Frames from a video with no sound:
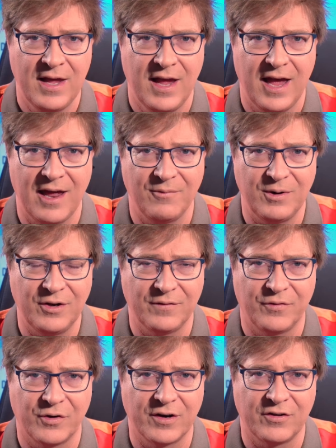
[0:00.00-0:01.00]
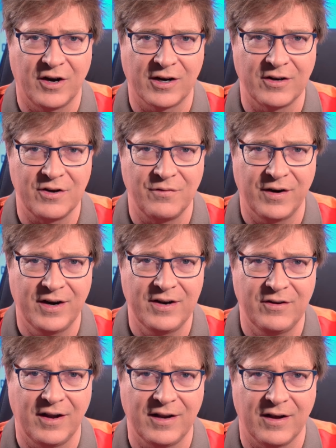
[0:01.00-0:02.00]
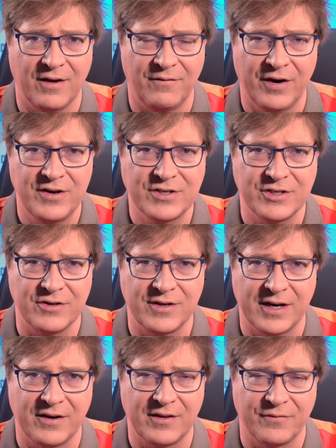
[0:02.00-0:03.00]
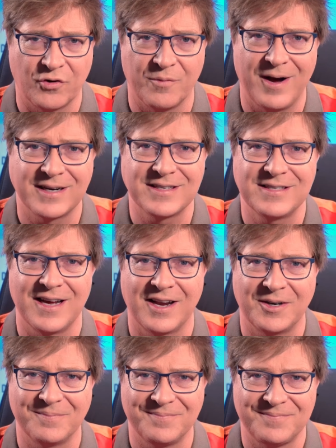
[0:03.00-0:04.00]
And we look forward to talking to you very, uh, very soon here at the Four Boxes Diner.